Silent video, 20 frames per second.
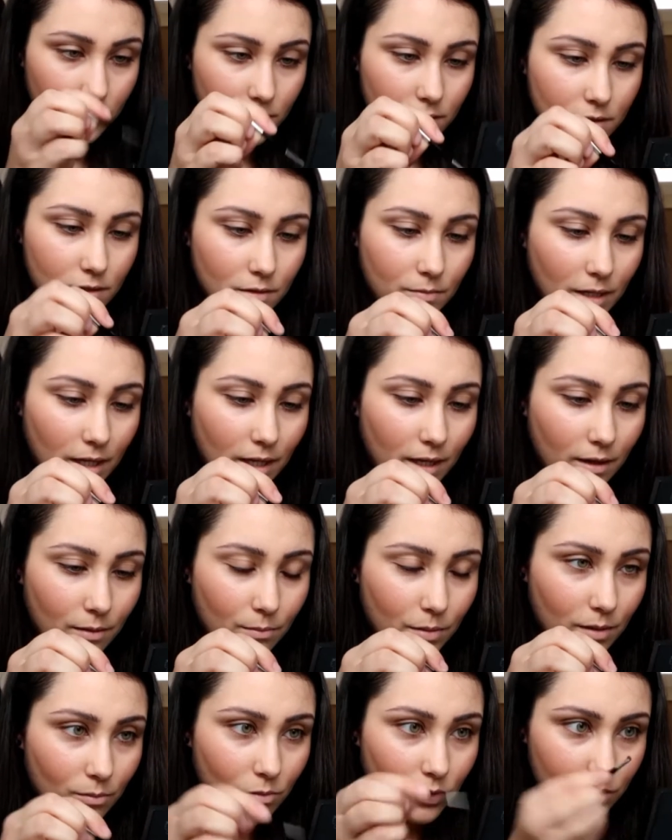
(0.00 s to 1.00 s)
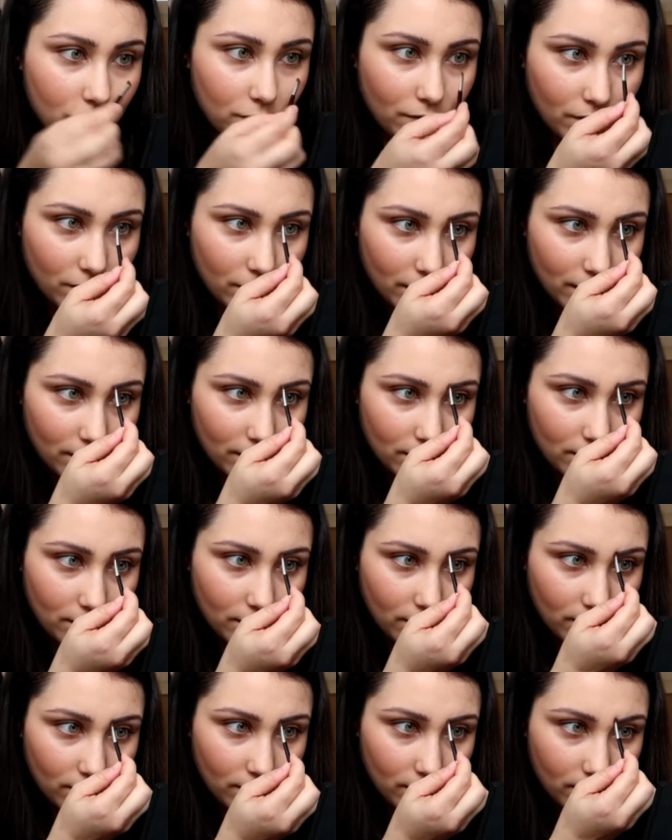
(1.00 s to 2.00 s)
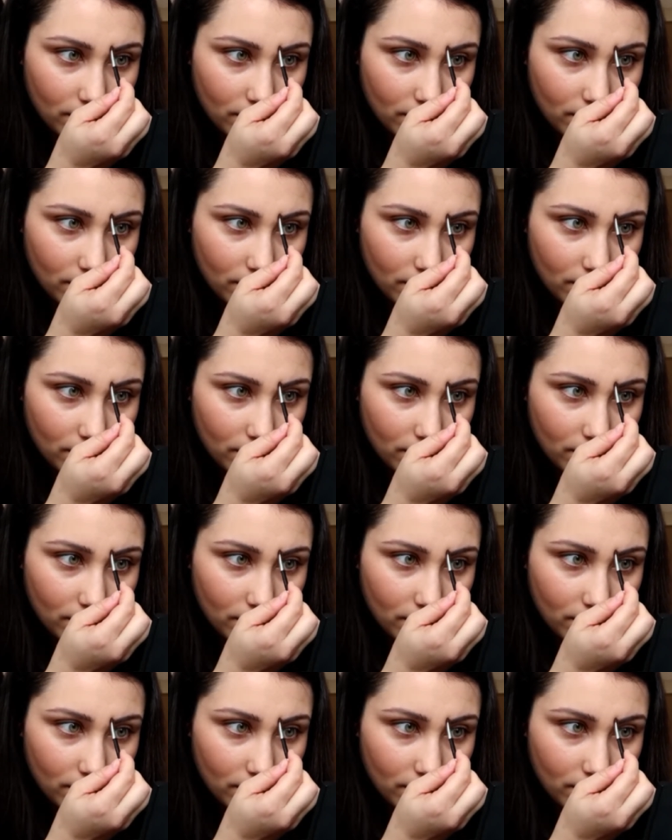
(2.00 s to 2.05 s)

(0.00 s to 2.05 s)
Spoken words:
just to make it a bit more defined.